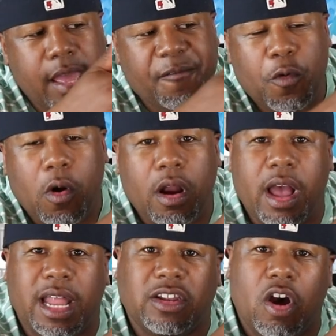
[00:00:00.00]

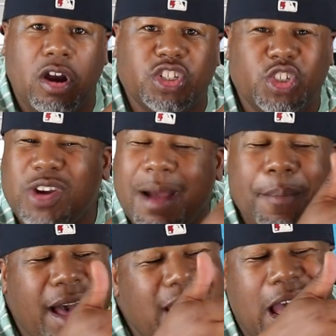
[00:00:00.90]
For a larger
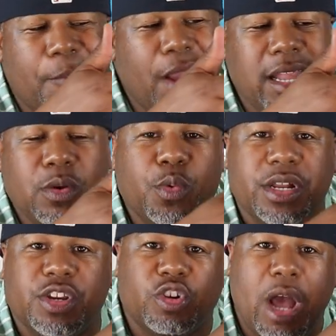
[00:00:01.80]
tripod, I probably
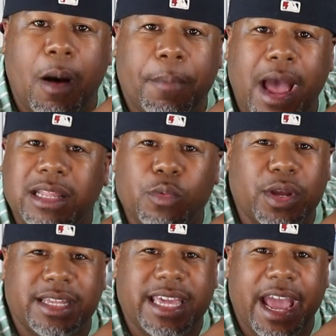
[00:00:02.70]
wouldn't, I probably
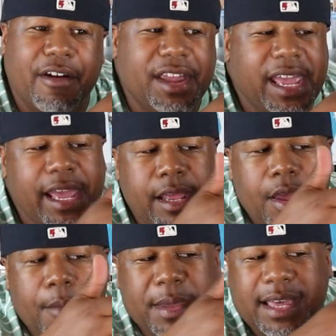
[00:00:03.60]
wouldn't carry it
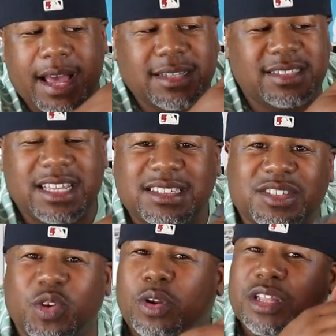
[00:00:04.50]
because this
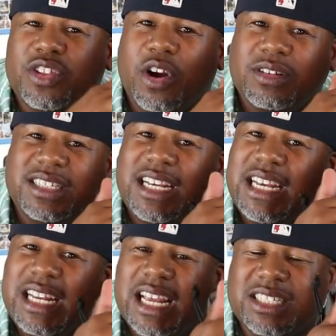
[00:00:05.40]
is only
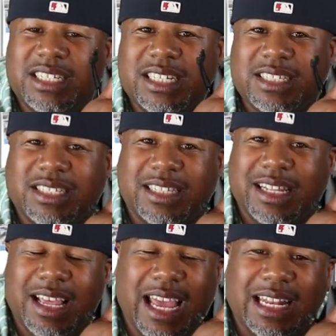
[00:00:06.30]
thirteen inches
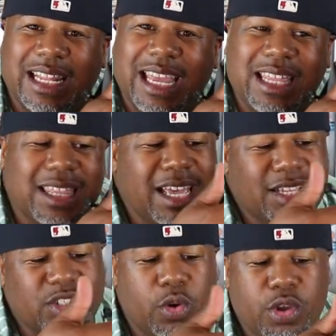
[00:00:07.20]
in length, so